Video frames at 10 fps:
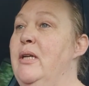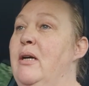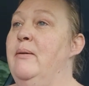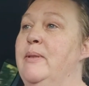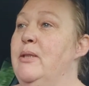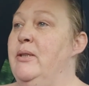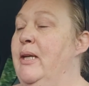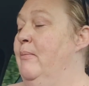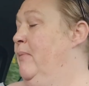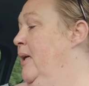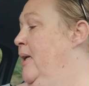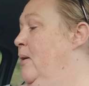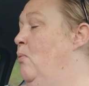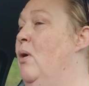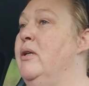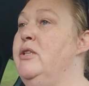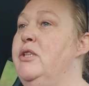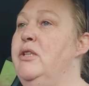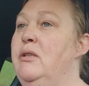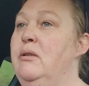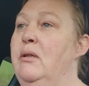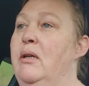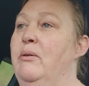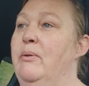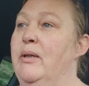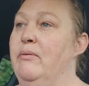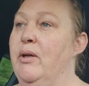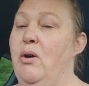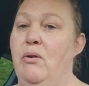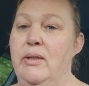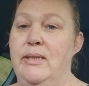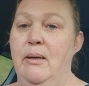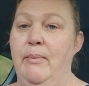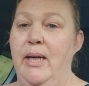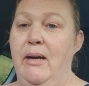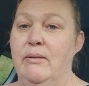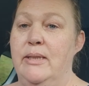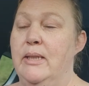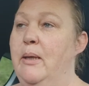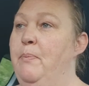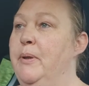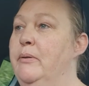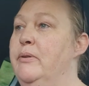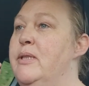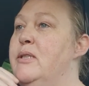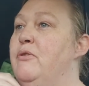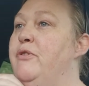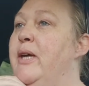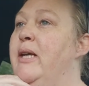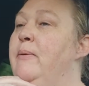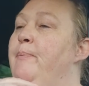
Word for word: I was looking at my watch, you know, where it records how many hours sleep and stuff you get.